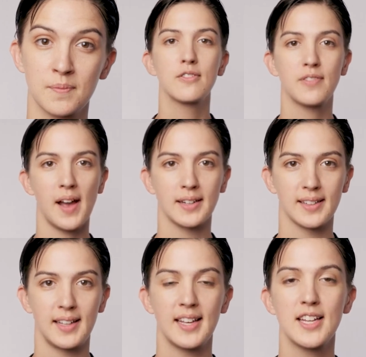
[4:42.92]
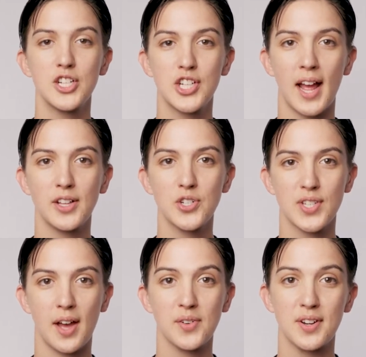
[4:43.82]
Finally, challenge
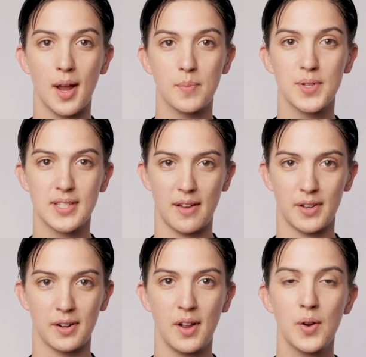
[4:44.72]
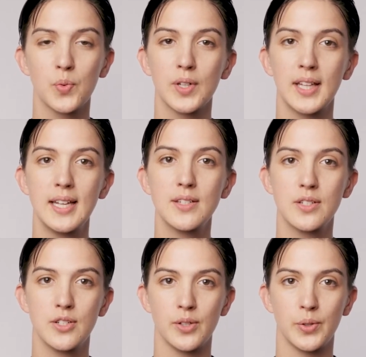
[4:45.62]
sound number 7 relates
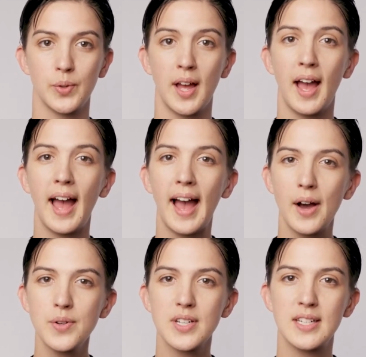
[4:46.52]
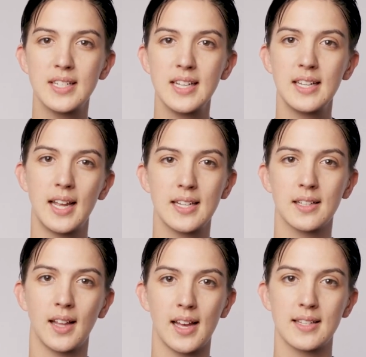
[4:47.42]
to how to
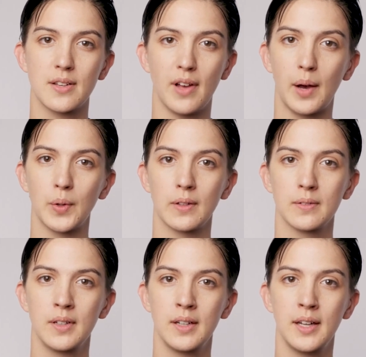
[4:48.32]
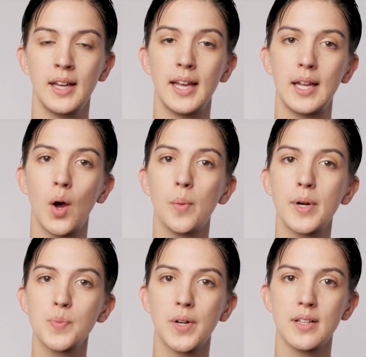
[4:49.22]
denasalize a vowel. In
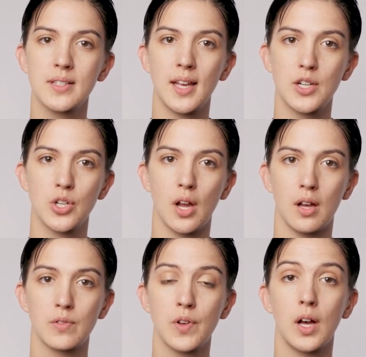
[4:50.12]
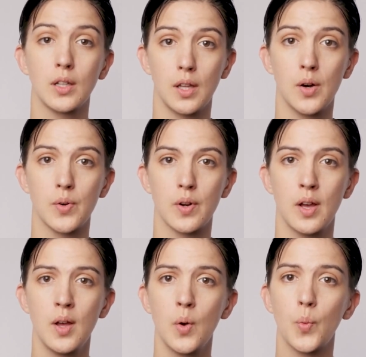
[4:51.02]
Omar's pronunciation of alone,
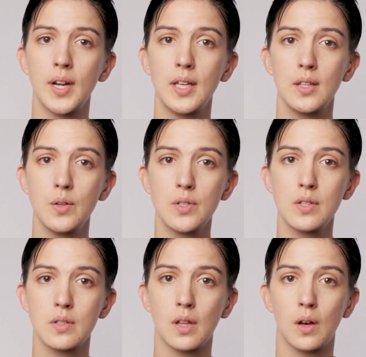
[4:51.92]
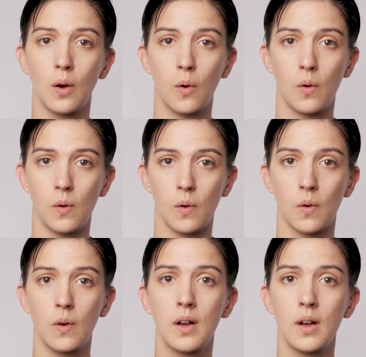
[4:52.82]
when he uses the on,